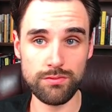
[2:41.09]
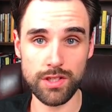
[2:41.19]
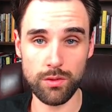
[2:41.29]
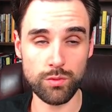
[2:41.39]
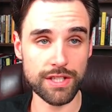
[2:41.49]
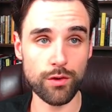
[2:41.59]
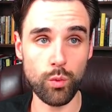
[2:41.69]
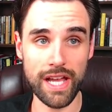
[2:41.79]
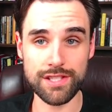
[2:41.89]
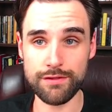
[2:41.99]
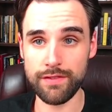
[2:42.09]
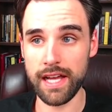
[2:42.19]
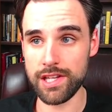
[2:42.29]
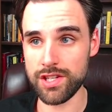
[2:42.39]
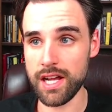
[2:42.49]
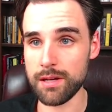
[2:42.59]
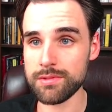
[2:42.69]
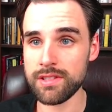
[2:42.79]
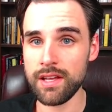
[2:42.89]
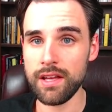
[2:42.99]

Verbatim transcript: you know, different ways to find jobs.